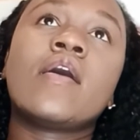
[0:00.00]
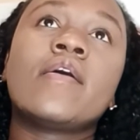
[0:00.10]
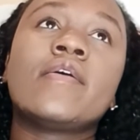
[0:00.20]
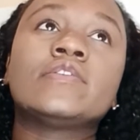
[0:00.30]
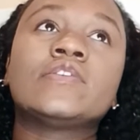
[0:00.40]

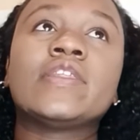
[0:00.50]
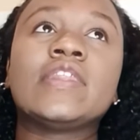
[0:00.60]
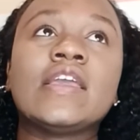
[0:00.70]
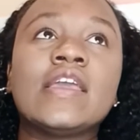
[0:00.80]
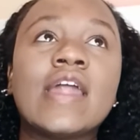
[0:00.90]
so I
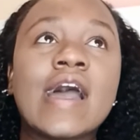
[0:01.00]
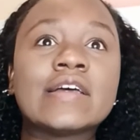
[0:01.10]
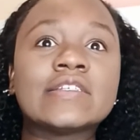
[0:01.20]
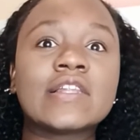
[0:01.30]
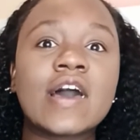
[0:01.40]
think it
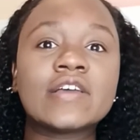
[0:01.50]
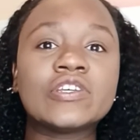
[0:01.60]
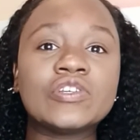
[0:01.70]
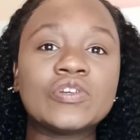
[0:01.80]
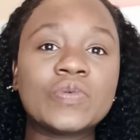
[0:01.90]
has a lot
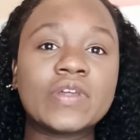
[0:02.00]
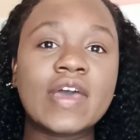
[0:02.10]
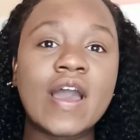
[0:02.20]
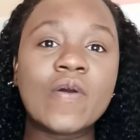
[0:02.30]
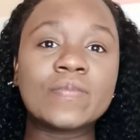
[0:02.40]
to do with
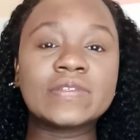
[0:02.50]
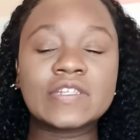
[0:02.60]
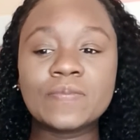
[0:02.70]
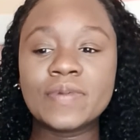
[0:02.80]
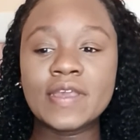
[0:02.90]
how I'm
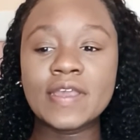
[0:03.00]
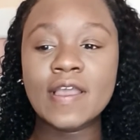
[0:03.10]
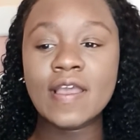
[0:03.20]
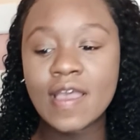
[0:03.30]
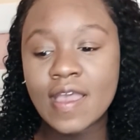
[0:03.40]

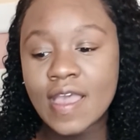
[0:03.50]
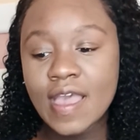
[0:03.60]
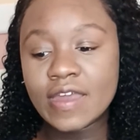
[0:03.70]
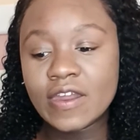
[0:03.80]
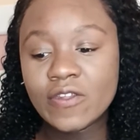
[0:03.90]
sleeping.
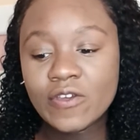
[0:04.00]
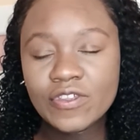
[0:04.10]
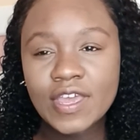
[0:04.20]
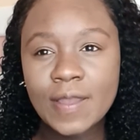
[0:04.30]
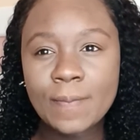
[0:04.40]
Another
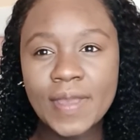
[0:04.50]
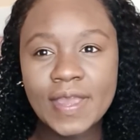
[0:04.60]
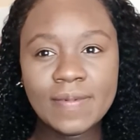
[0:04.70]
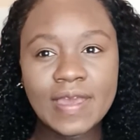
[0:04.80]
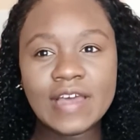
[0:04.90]
thing,
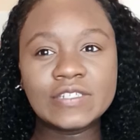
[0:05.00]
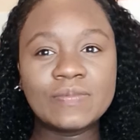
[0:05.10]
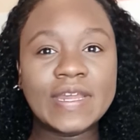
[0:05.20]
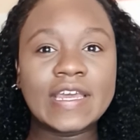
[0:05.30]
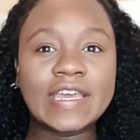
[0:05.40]
baby has
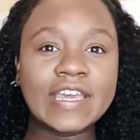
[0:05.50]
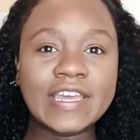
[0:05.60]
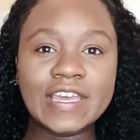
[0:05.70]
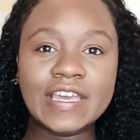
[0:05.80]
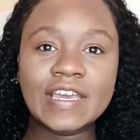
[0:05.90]
been
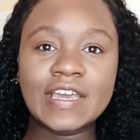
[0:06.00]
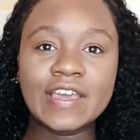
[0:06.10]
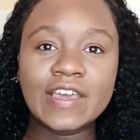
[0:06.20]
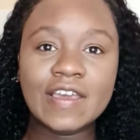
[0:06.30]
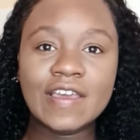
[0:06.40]
kicking,
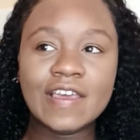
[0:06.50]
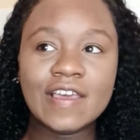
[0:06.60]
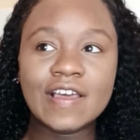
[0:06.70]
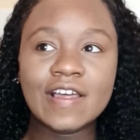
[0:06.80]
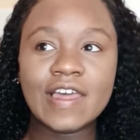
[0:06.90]

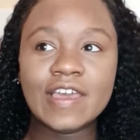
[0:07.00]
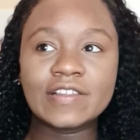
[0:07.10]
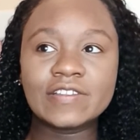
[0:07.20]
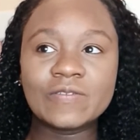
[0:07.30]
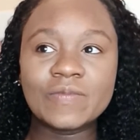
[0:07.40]

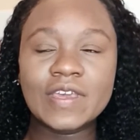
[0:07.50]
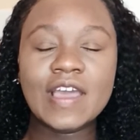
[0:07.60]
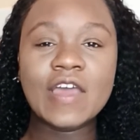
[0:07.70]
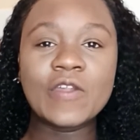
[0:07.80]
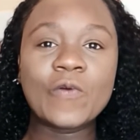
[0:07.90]
like to me,
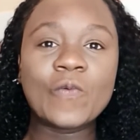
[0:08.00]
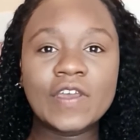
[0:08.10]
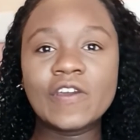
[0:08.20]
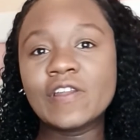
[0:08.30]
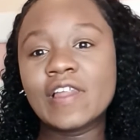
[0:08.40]
kind of
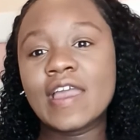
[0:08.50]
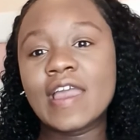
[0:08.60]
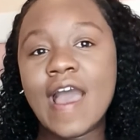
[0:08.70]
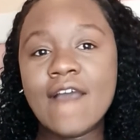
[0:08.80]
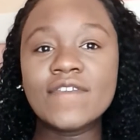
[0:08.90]
weird. Like
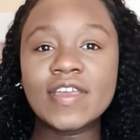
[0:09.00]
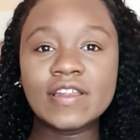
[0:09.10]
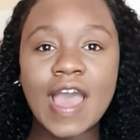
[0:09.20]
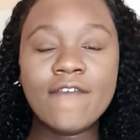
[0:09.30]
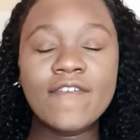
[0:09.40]
I think
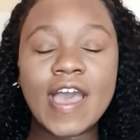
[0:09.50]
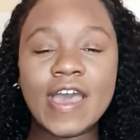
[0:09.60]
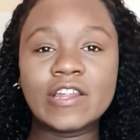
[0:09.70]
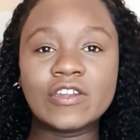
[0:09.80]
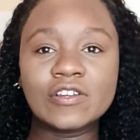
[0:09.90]
I've
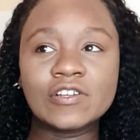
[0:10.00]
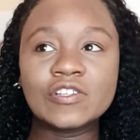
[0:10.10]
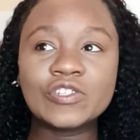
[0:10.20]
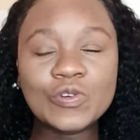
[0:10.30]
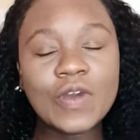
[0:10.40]
had
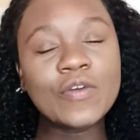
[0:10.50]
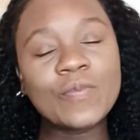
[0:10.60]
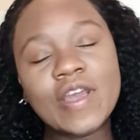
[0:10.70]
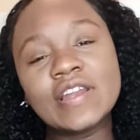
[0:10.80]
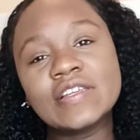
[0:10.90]
two other
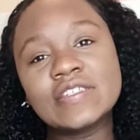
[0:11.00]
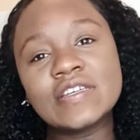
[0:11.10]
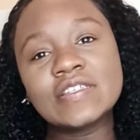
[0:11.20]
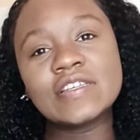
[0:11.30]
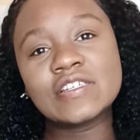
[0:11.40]

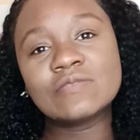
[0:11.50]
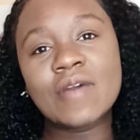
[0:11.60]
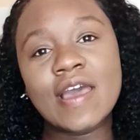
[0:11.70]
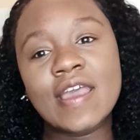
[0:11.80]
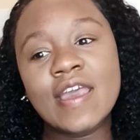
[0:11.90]
pregnancies. This is
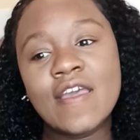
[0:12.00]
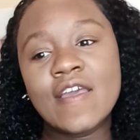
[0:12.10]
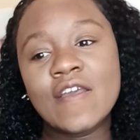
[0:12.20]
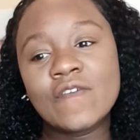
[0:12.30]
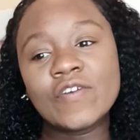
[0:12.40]
my
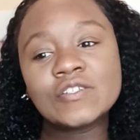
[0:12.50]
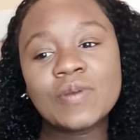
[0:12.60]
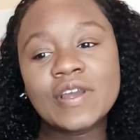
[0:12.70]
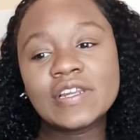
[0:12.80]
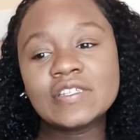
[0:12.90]
first
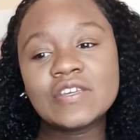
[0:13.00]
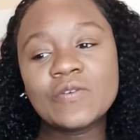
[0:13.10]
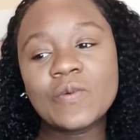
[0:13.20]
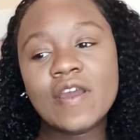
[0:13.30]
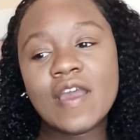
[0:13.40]
pregnancy
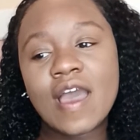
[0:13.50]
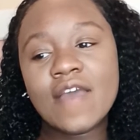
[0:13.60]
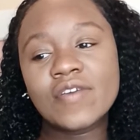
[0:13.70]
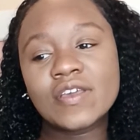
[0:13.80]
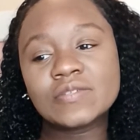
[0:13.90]
where
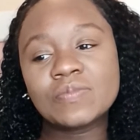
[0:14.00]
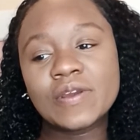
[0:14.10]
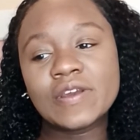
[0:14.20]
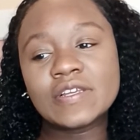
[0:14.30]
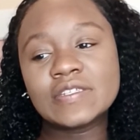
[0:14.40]
I've
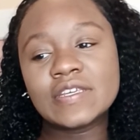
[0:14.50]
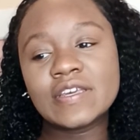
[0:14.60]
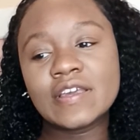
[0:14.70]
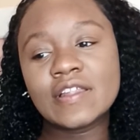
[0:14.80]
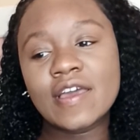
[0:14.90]

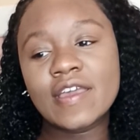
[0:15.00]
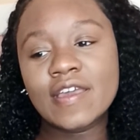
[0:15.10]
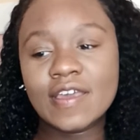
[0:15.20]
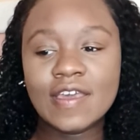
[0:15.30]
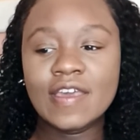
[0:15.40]
experiencing
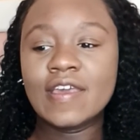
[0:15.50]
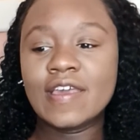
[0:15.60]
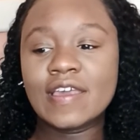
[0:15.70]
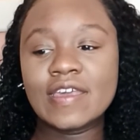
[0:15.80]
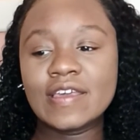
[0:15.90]
like
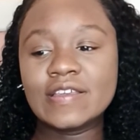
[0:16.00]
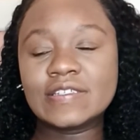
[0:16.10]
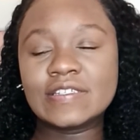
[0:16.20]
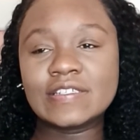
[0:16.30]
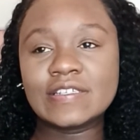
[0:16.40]

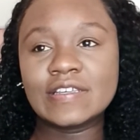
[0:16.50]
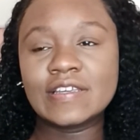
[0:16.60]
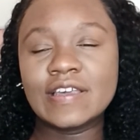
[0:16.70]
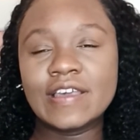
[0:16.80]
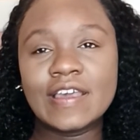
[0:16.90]
kicks
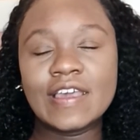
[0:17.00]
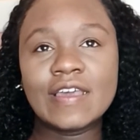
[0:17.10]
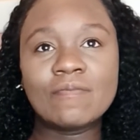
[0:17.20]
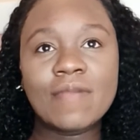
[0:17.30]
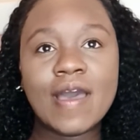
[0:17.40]

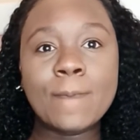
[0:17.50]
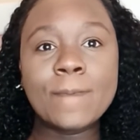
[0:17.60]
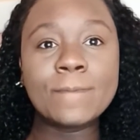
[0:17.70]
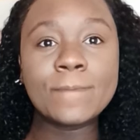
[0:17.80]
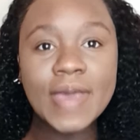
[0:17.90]
in my
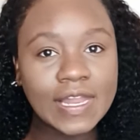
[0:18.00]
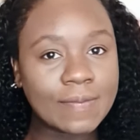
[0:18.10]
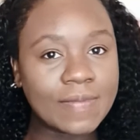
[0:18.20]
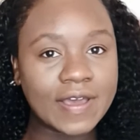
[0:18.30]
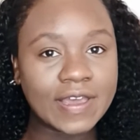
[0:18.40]
belly
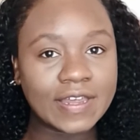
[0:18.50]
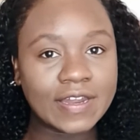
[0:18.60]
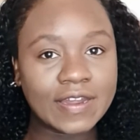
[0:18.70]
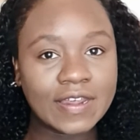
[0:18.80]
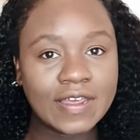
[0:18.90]

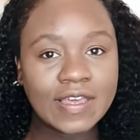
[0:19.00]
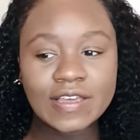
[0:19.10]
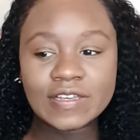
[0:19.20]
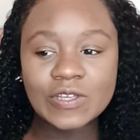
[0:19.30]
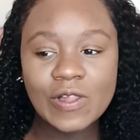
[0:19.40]
button.
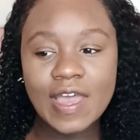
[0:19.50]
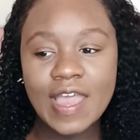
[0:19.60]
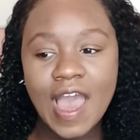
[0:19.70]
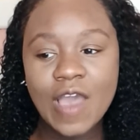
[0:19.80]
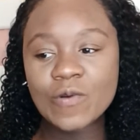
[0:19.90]
So like
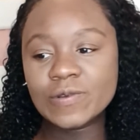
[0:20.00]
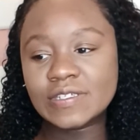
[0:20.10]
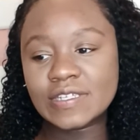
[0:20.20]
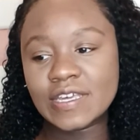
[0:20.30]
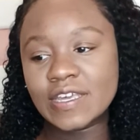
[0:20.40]
I will
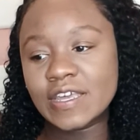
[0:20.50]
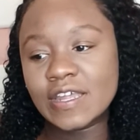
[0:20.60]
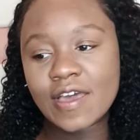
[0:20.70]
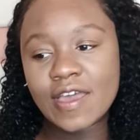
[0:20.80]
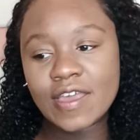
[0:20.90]
see
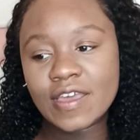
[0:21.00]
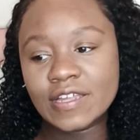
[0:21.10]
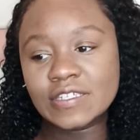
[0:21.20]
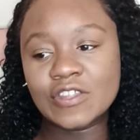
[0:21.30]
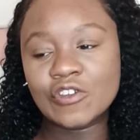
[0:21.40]
like
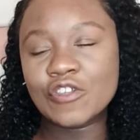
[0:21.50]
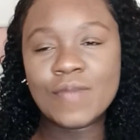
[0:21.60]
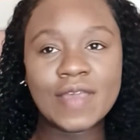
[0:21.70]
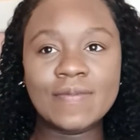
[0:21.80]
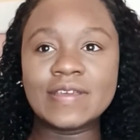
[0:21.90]
it's either the
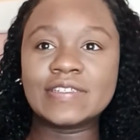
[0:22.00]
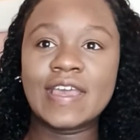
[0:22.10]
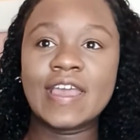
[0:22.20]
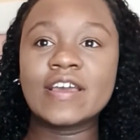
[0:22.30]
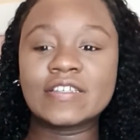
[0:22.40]
baby's hand because I